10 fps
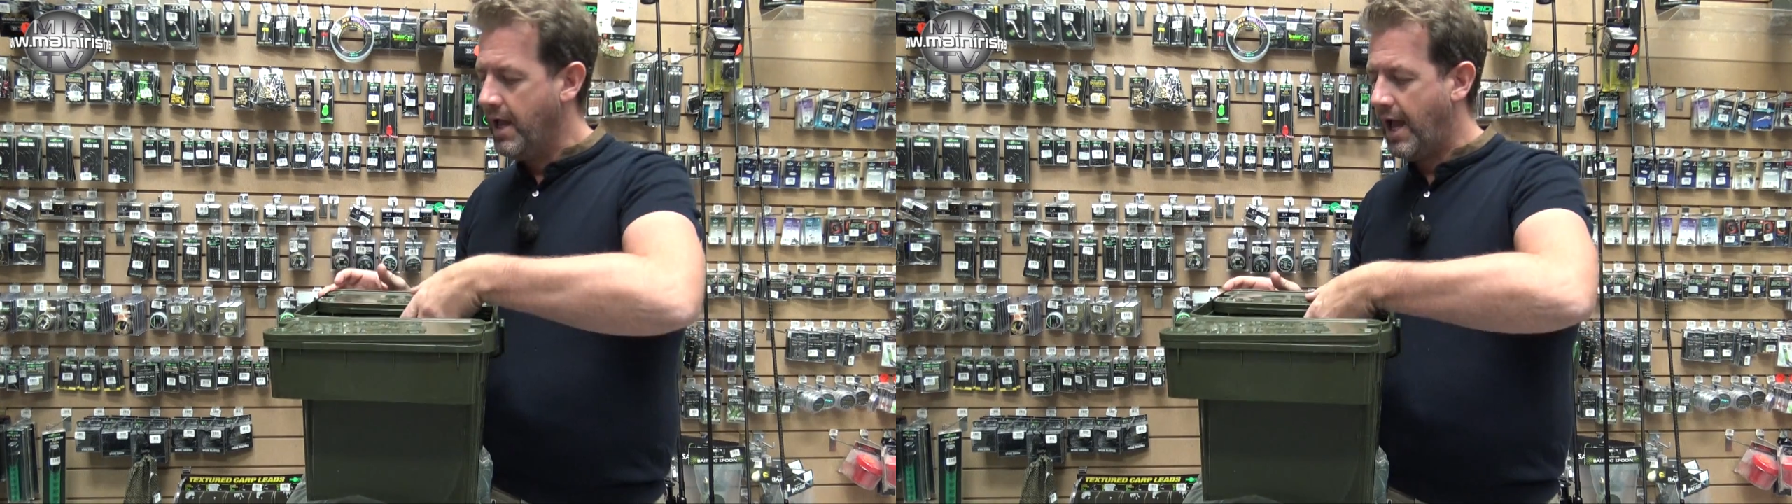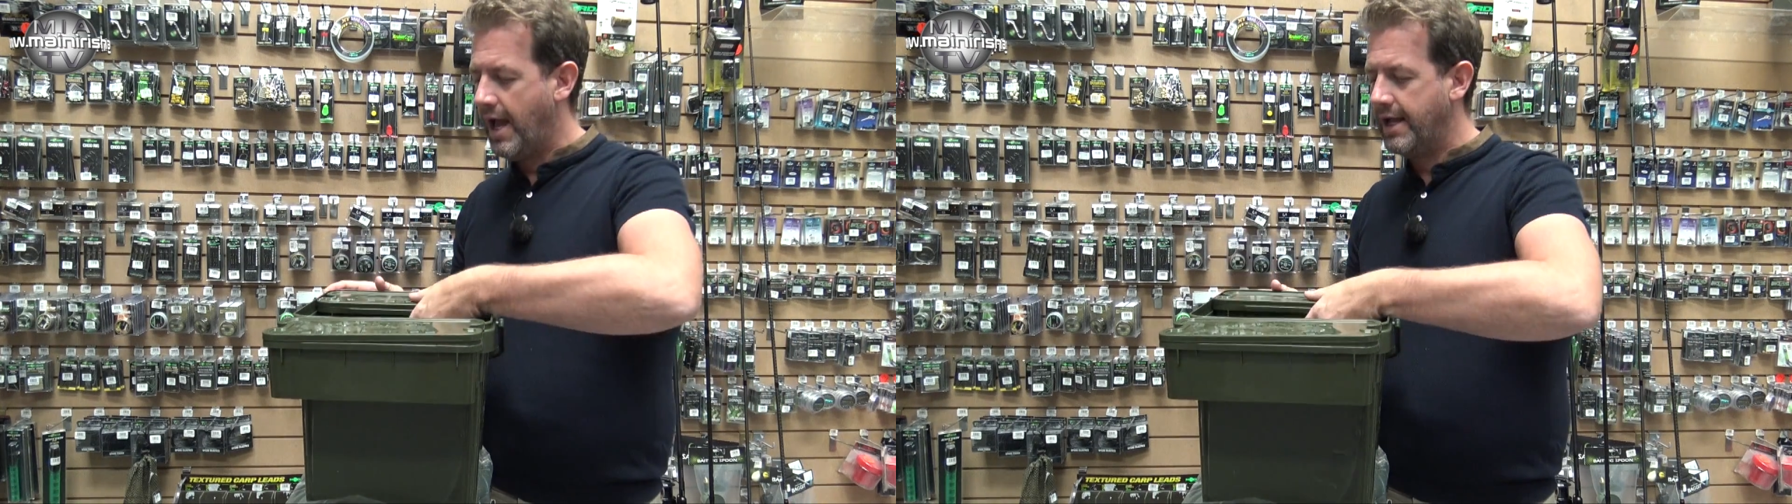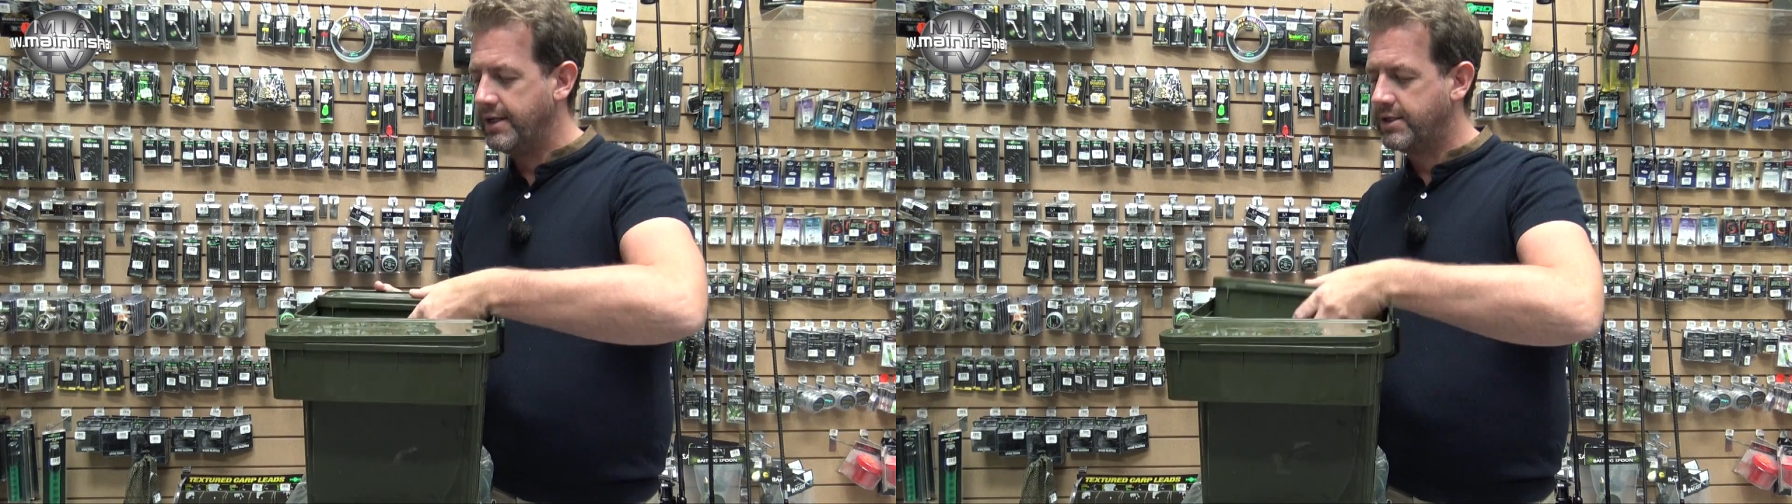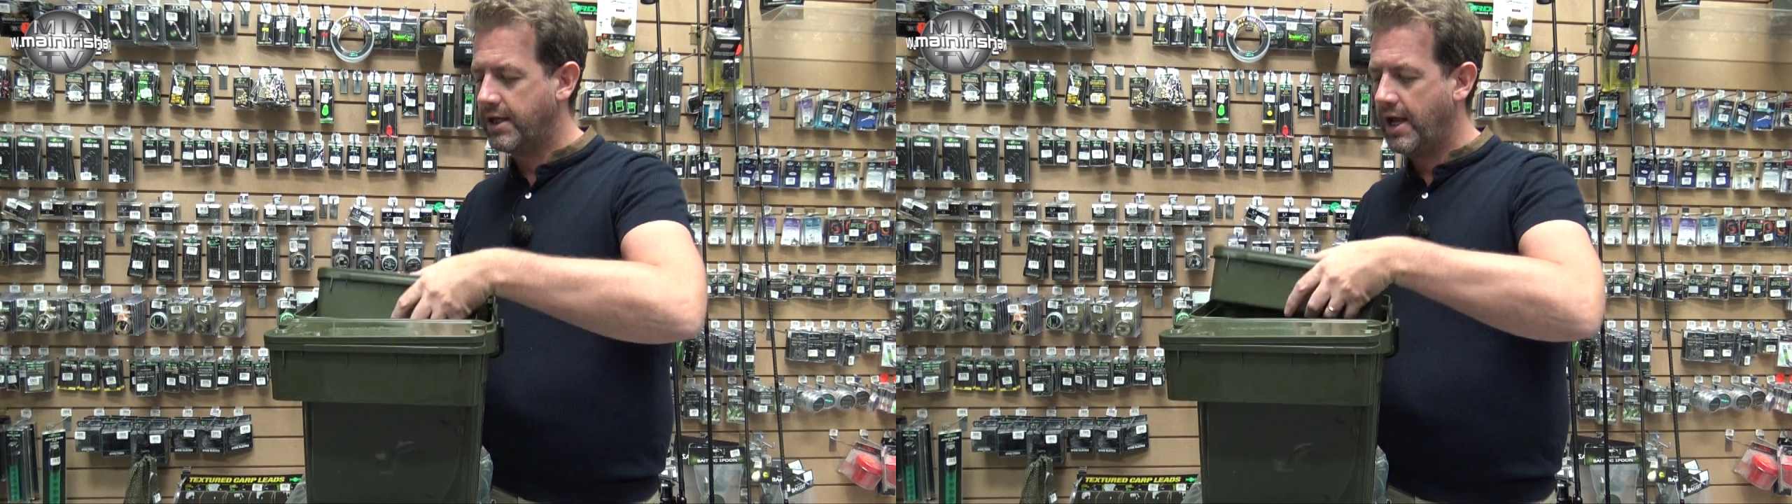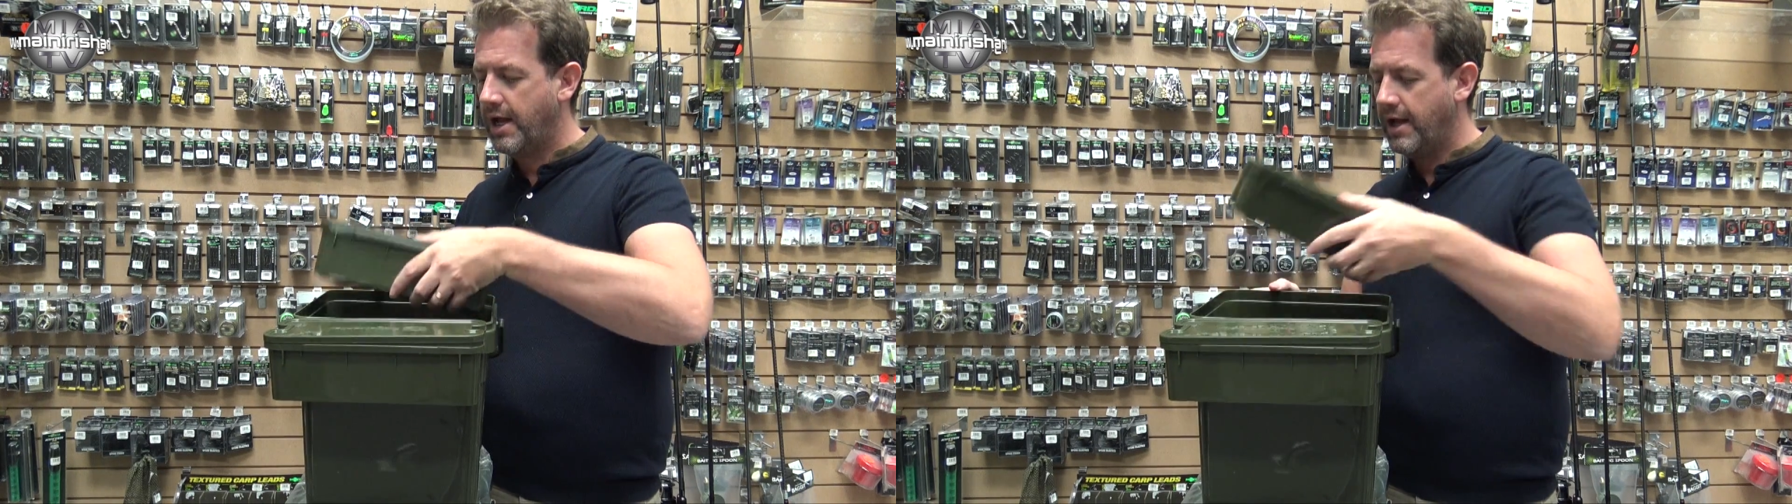And
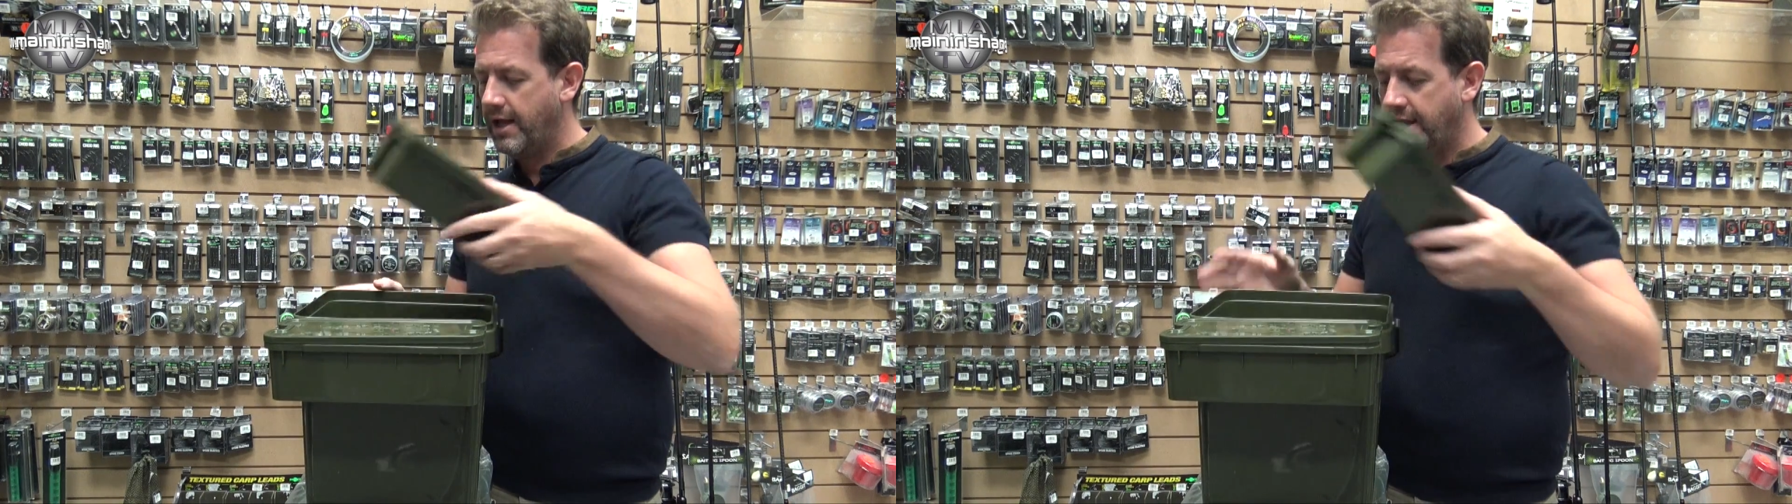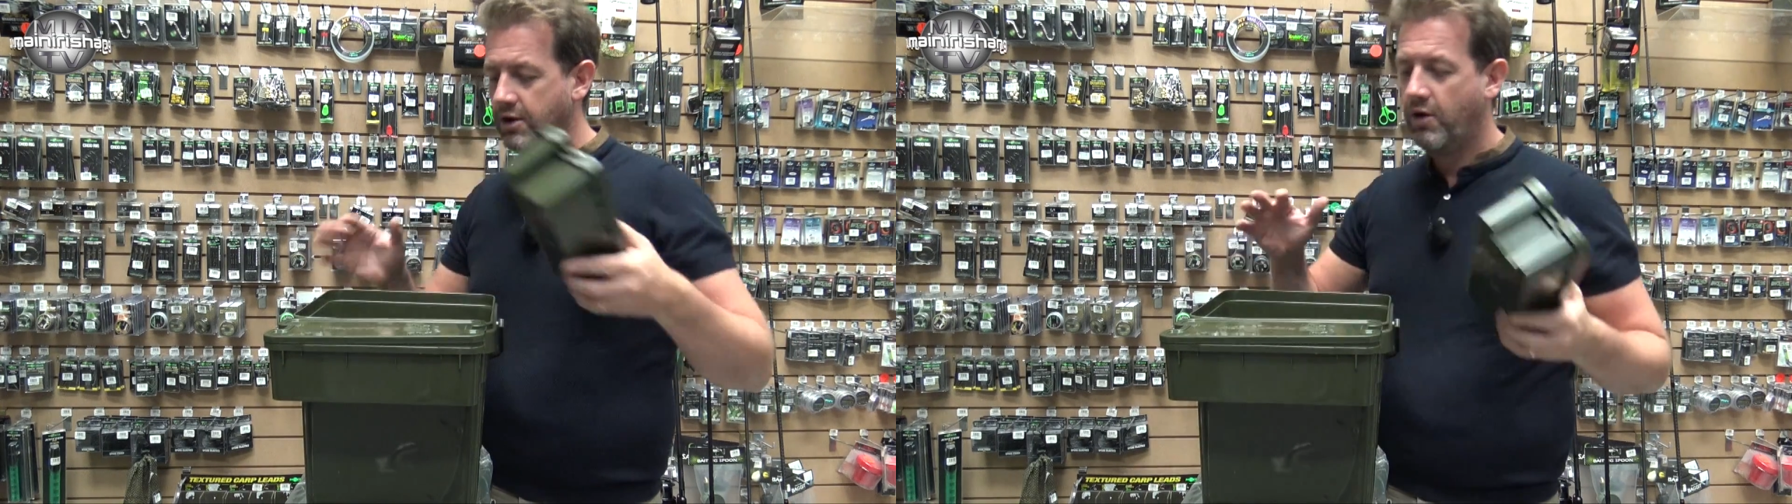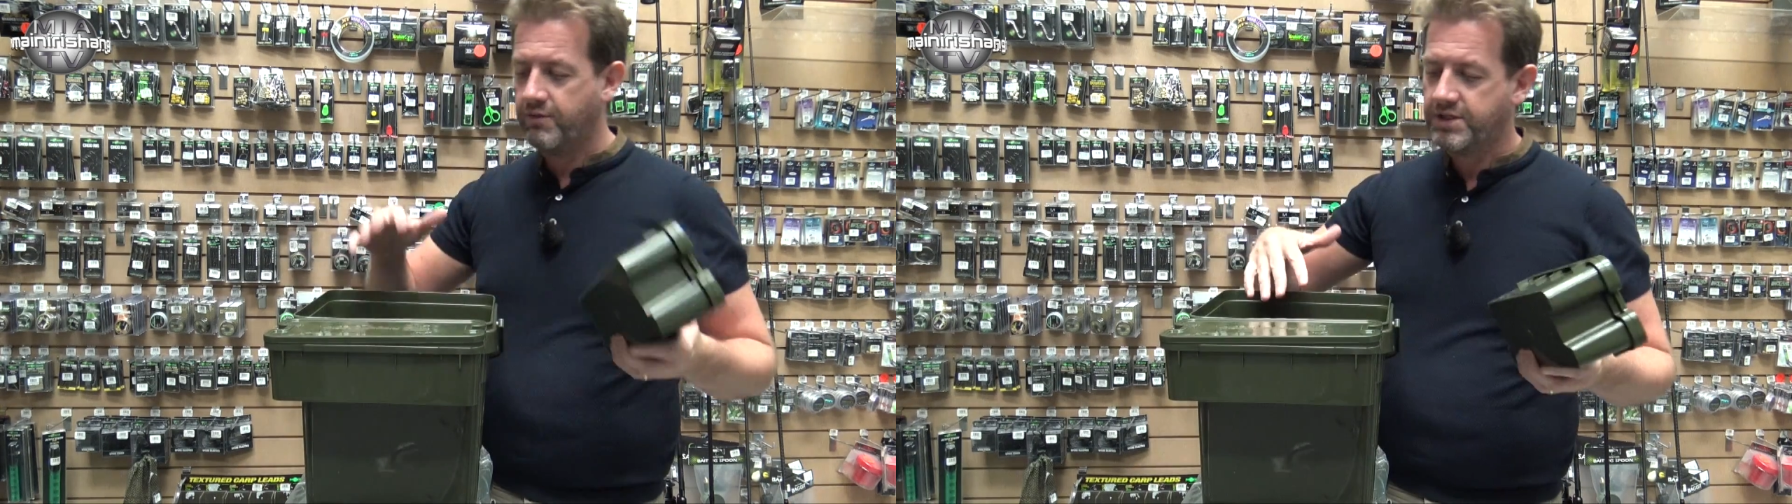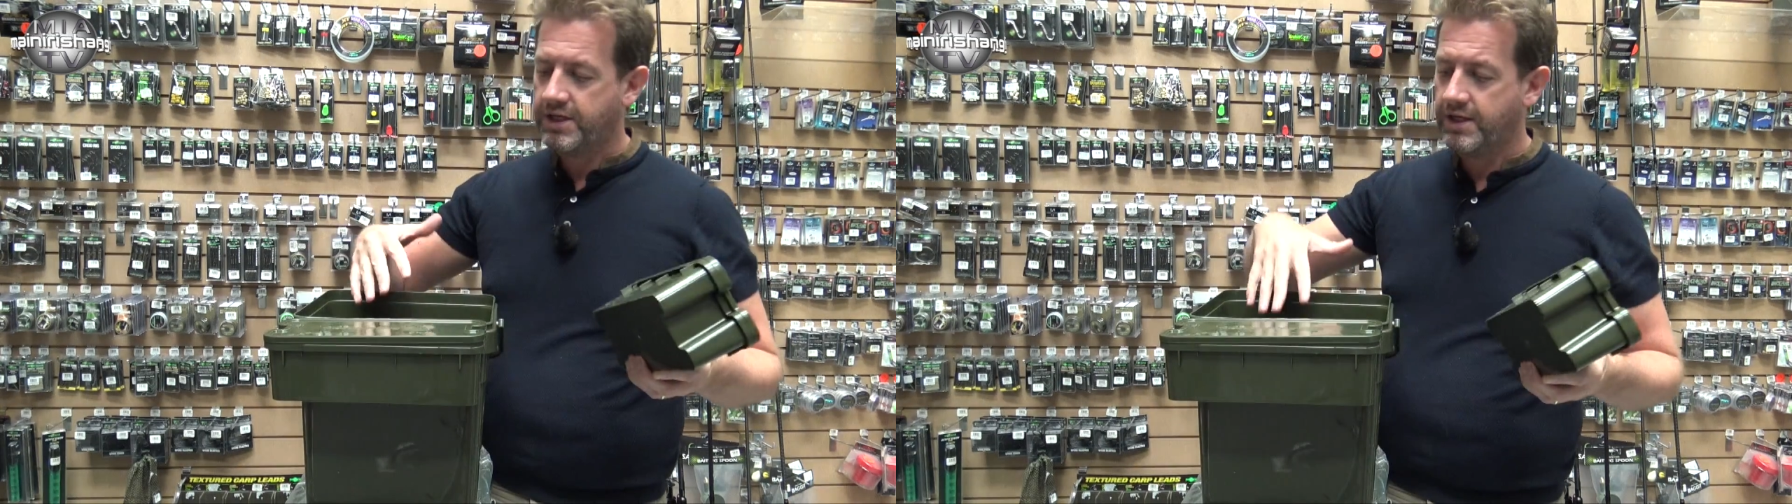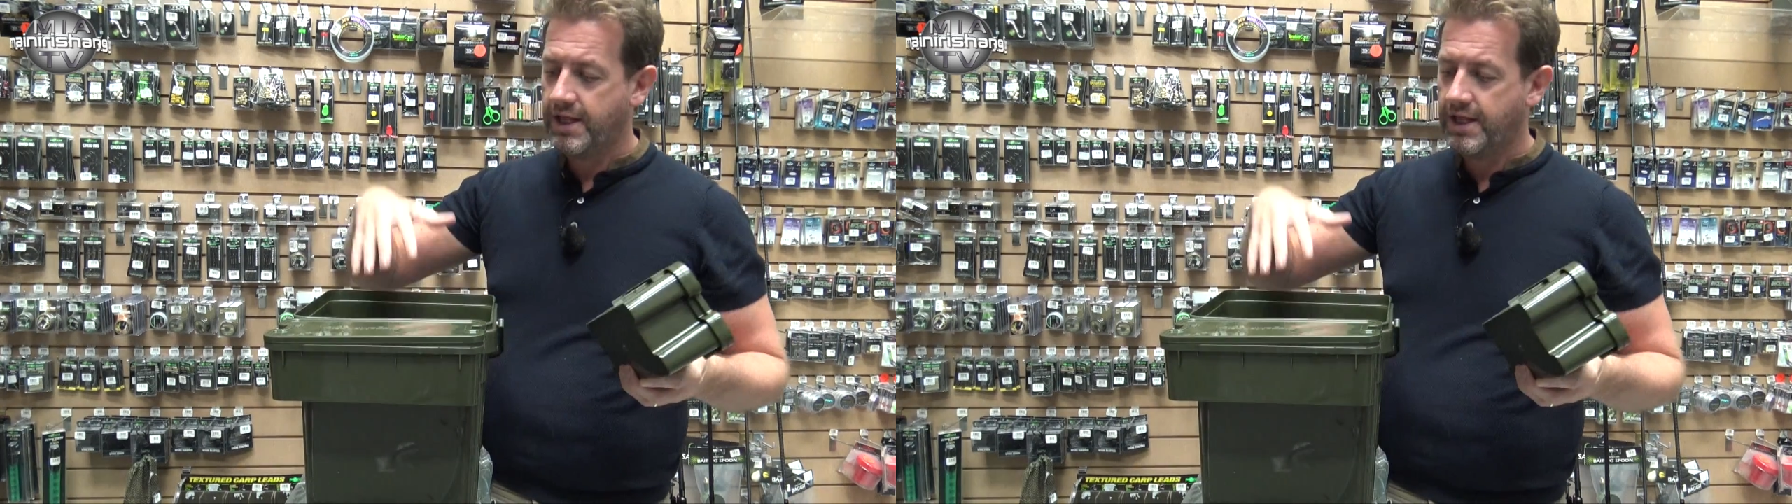then obviously